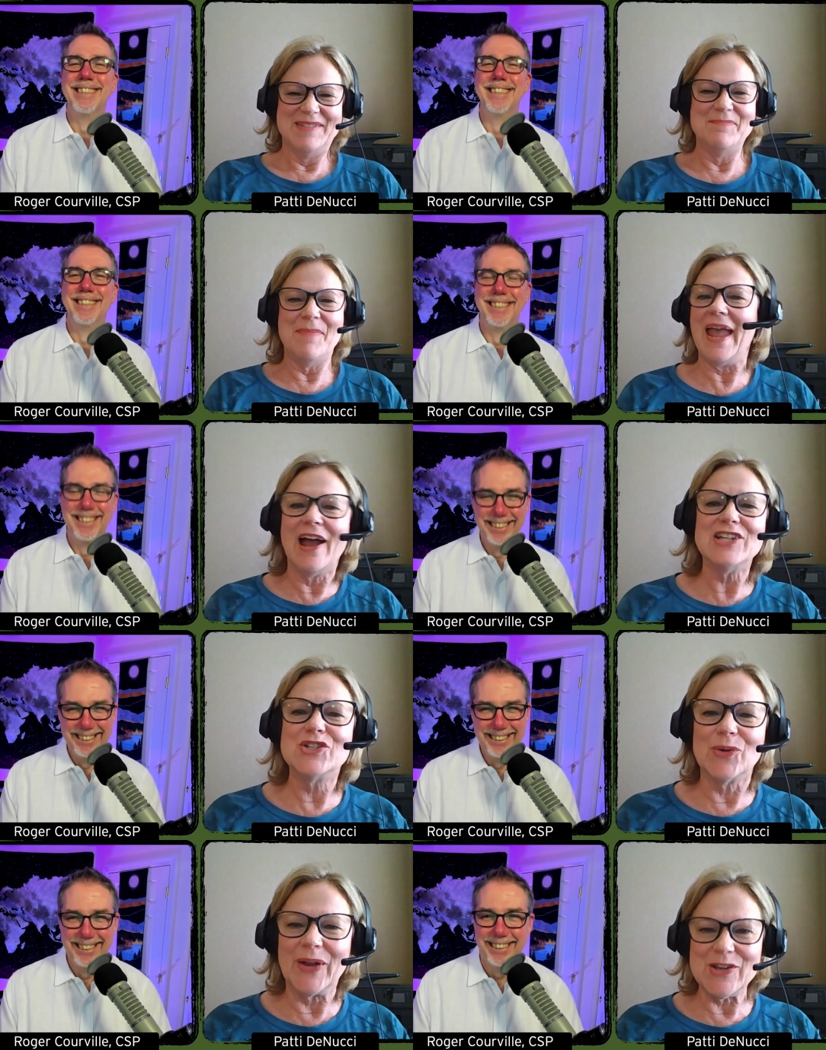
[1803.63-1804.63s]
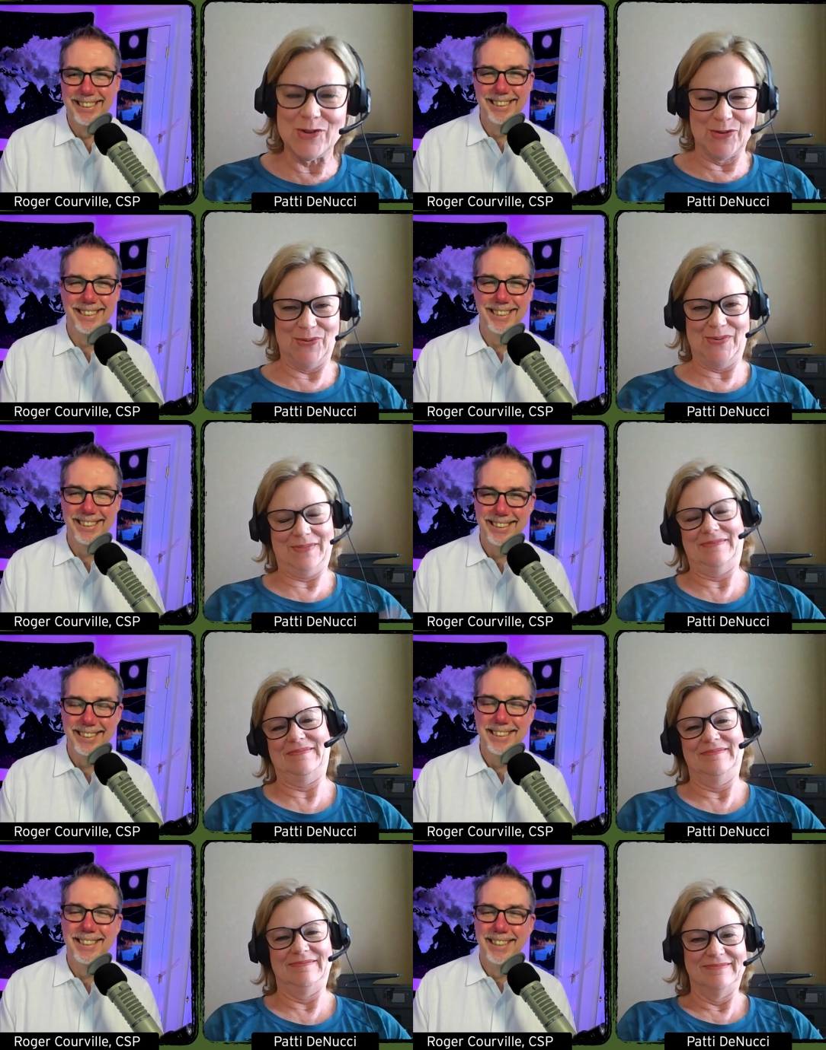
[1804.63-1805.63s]
Speaker 1: May I join you?
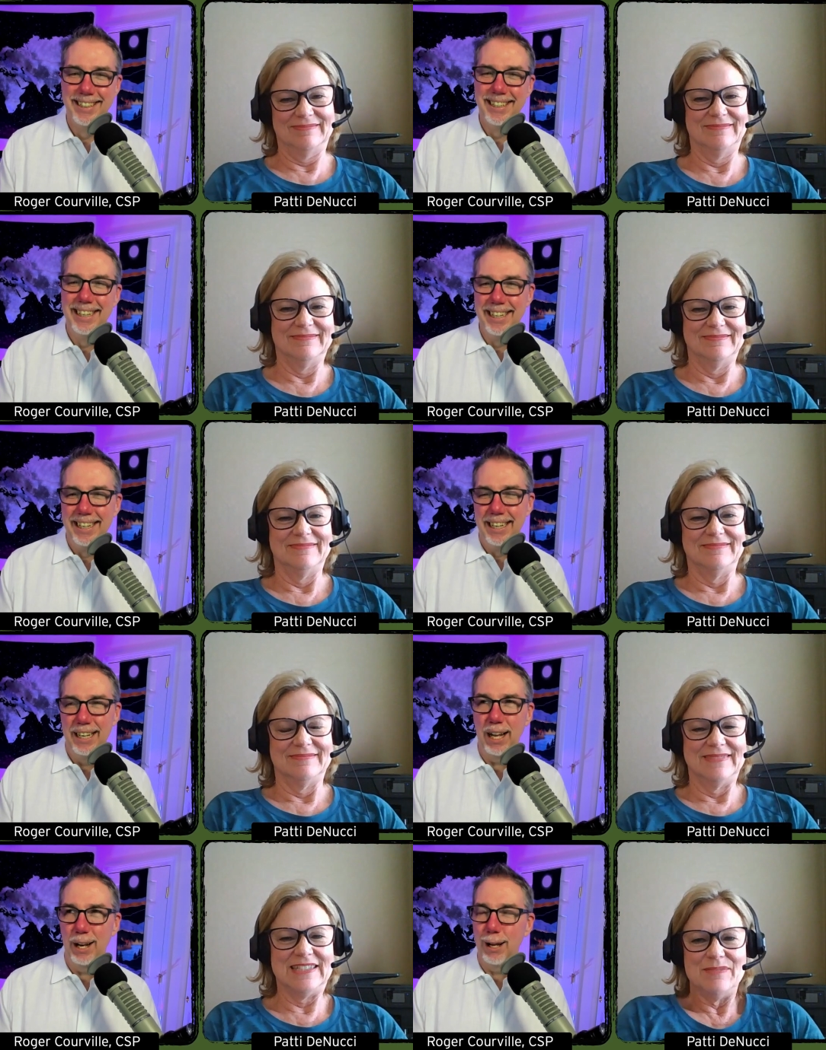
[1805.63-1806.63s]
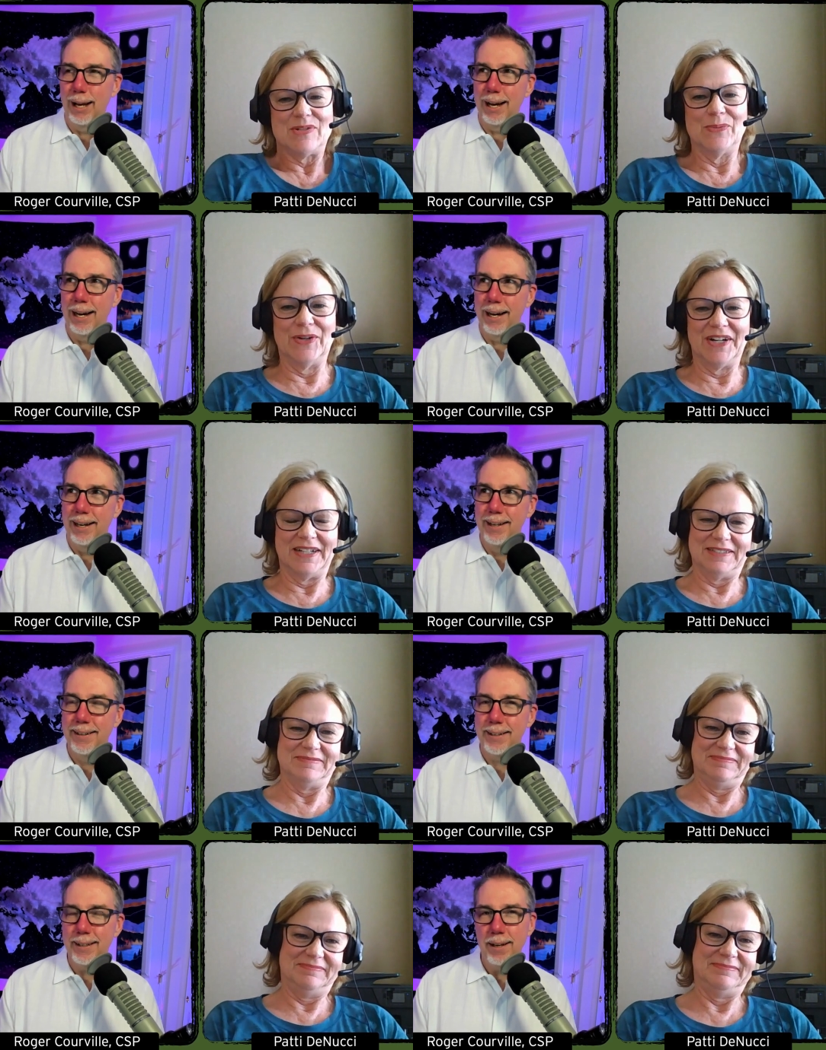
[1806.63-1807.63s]
It seems to work.
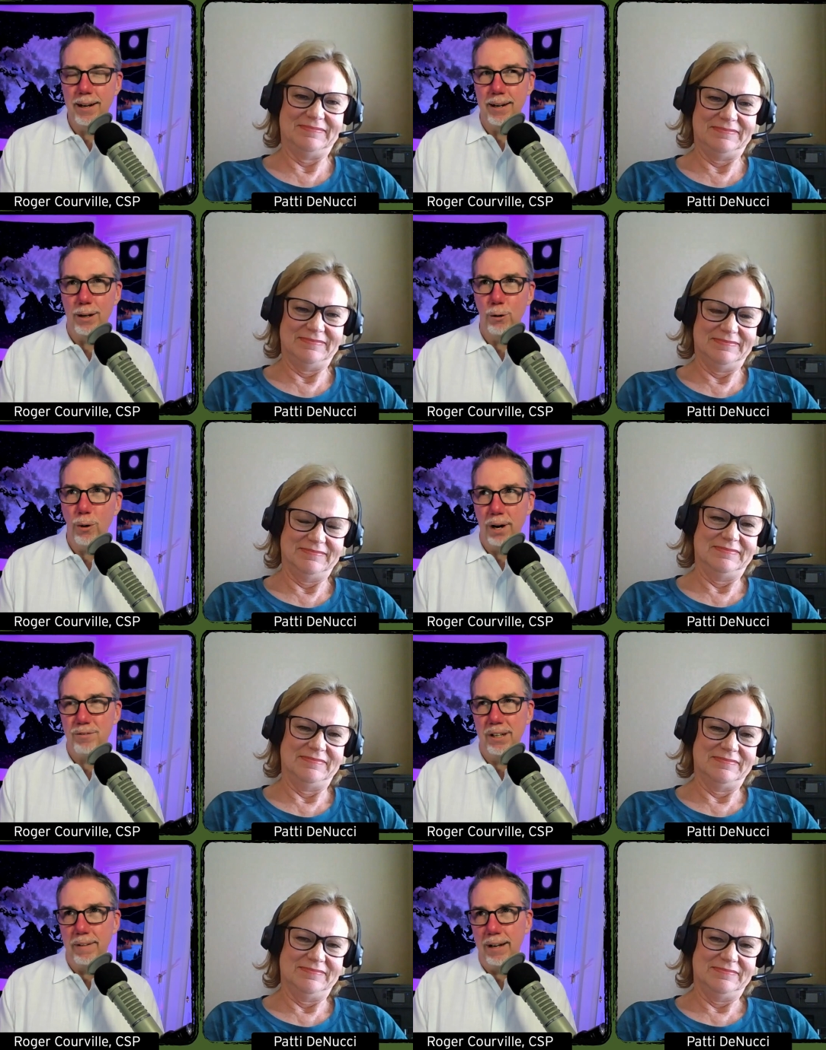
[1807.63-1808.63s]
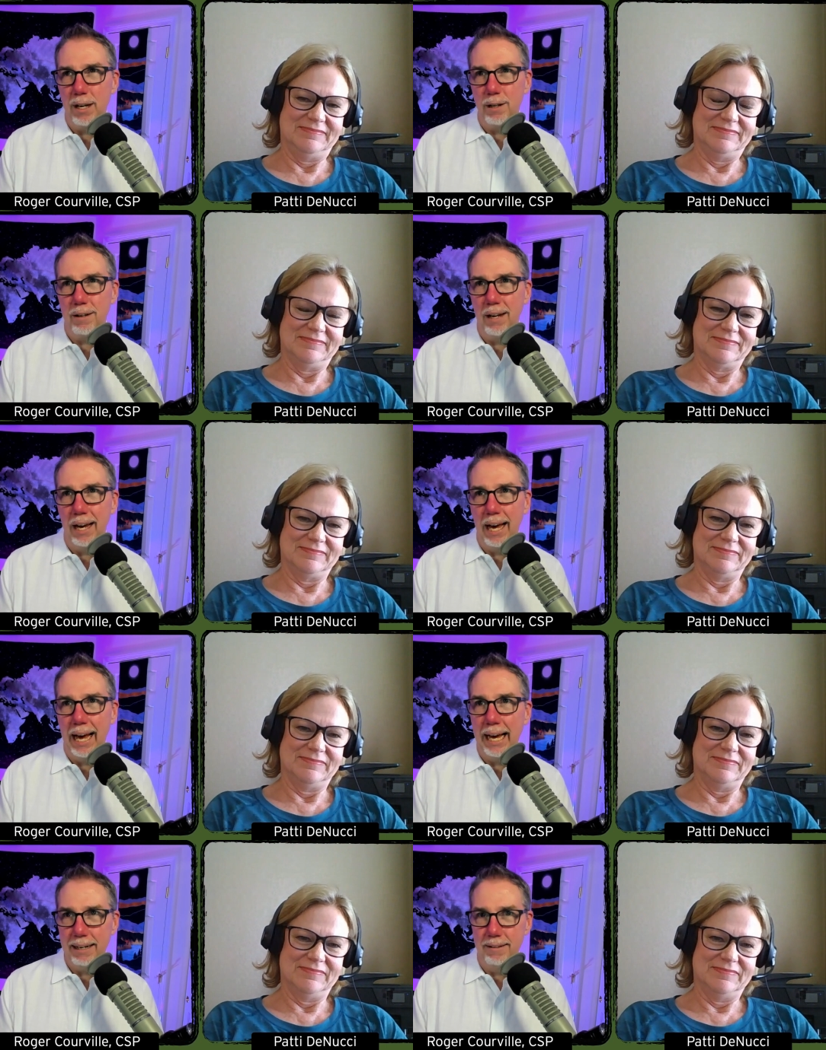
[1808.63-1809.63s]
Speaker 2: Yeah, well, I've done that.
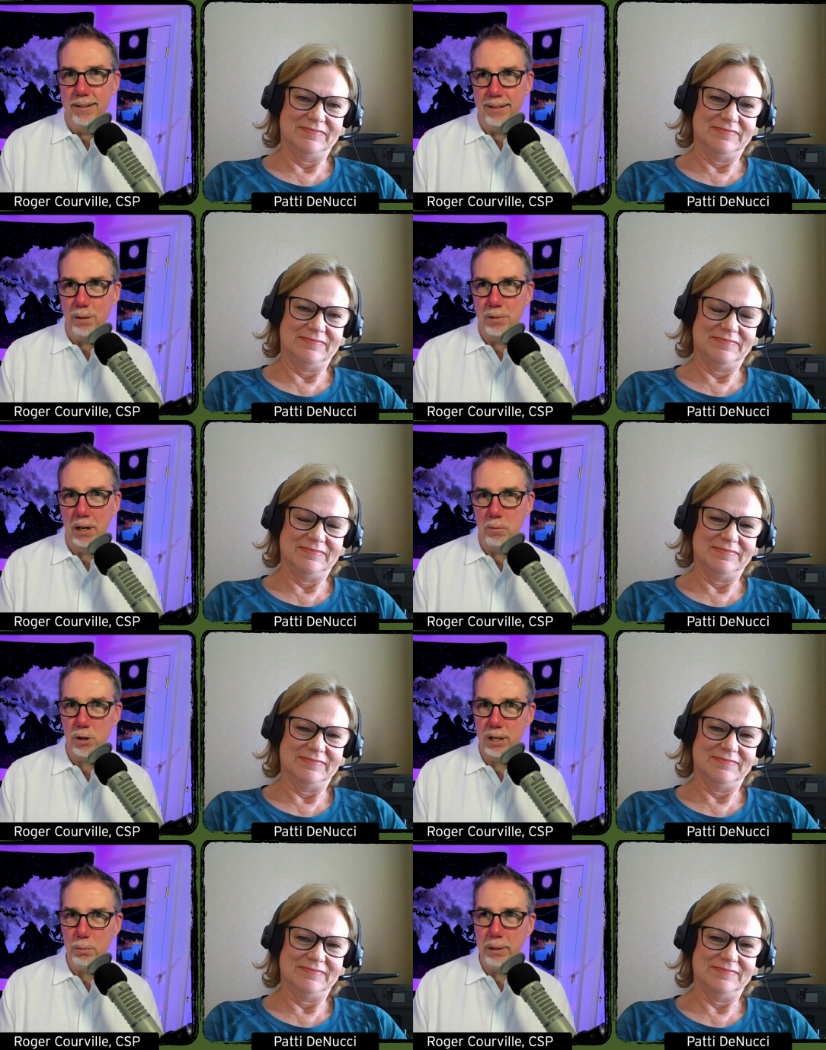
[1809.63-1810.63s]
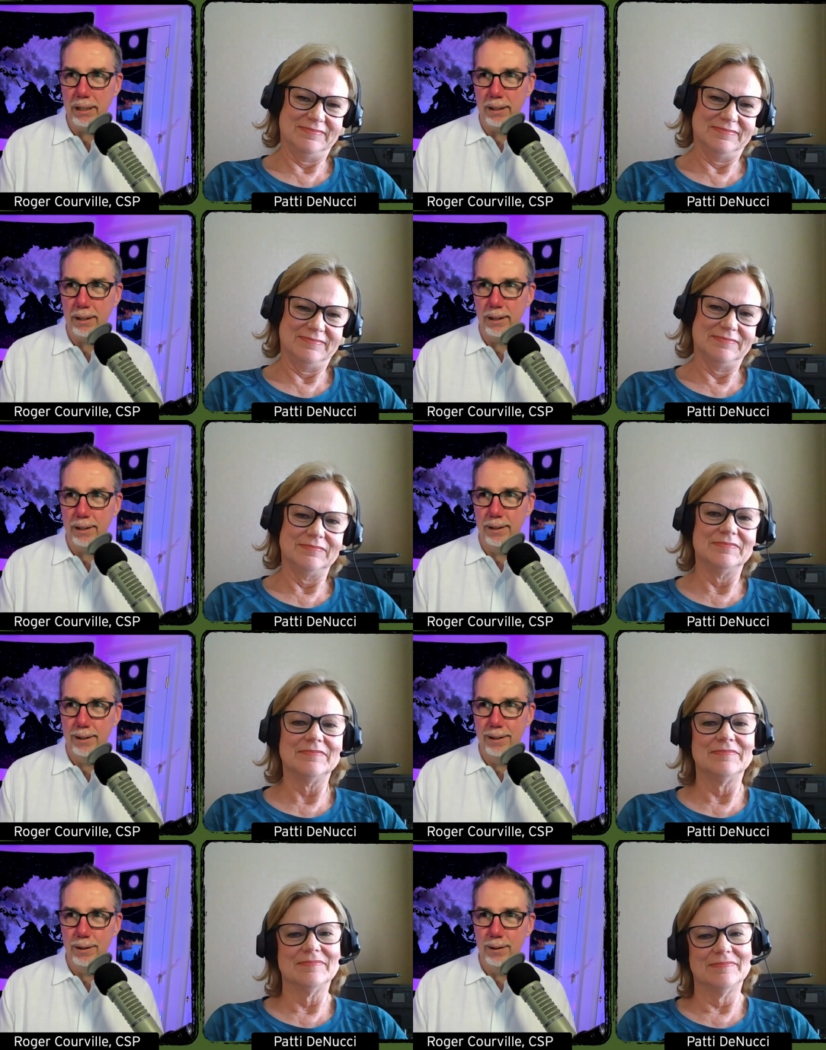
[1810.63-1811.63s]
And at the same time, tried to be
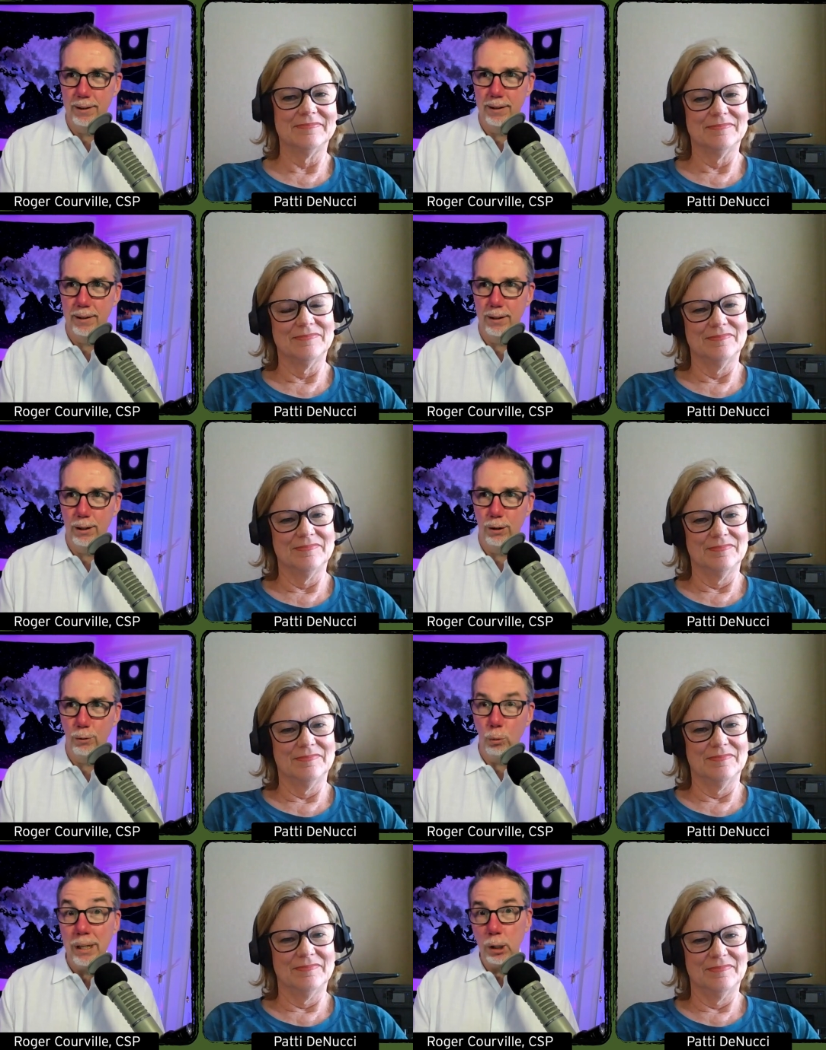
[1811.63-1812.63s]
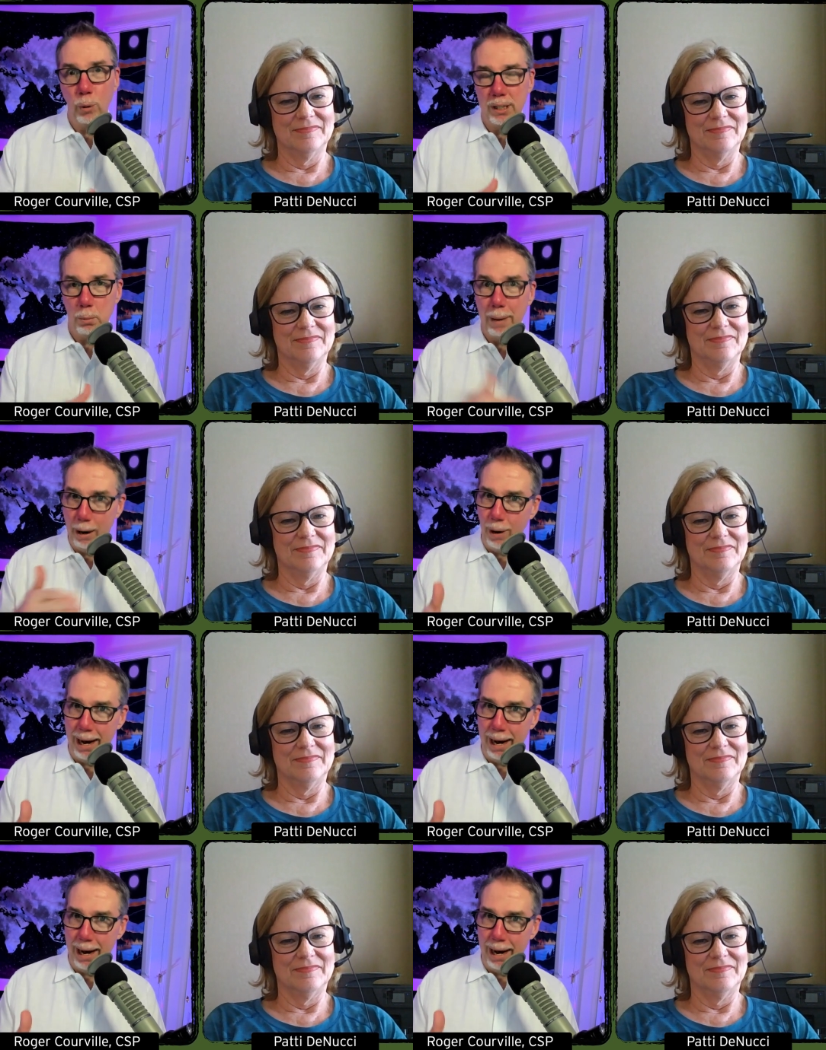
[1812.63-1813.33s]
really quick to bow